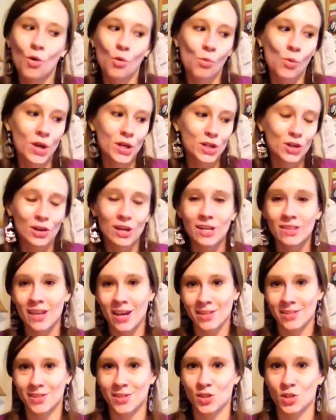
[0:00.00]
When you're in
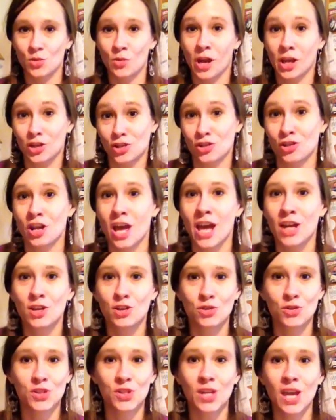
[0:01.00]
that situation and
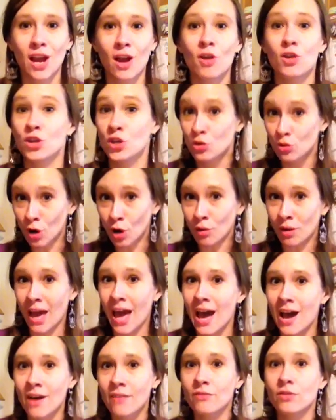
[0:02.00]
you're scared, you
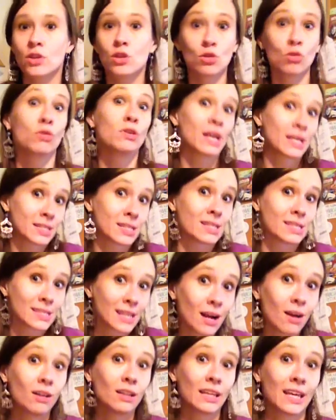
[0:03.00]
don't
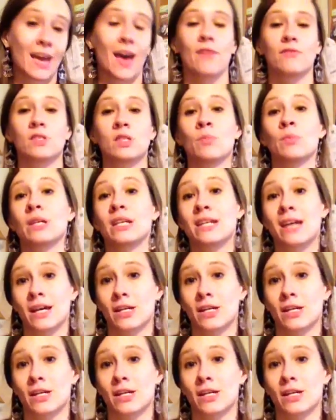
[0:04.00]
necessarily have somebody